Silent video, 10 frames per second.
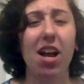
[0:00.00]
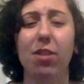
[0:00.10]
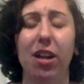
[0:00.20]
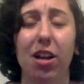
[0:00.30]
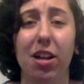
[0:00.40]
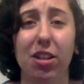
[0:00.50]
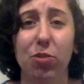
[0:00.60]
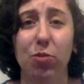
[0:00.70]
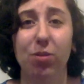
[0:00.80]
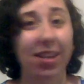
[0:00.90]
Get up the
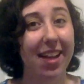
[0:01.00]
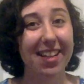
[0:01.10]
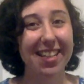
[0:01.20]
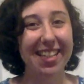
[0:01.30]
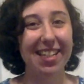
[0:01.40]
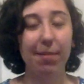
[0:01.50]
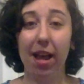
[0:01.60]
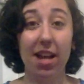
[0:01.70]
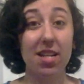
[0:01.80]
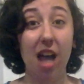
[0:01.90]
brilliant teen
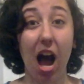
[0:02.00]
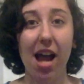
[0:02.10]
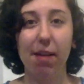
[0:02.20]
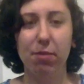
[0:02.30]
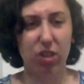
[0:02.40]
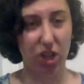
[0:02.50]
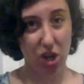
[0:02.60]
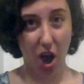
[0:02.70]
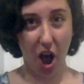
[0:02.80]
and dime cigars.